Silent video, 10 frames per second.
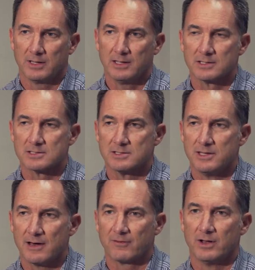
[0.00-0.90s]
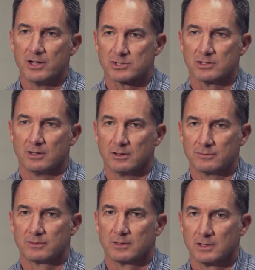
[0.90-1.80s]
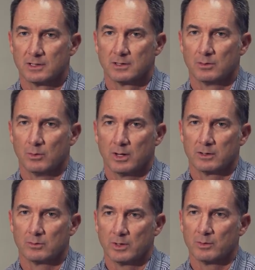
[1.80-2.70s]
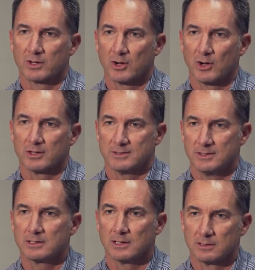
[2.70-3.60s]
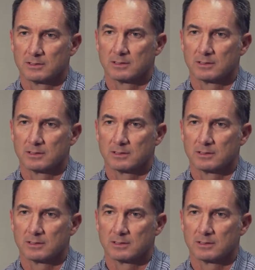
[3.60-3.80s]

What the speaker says: He is the definition of what we would call a deacon.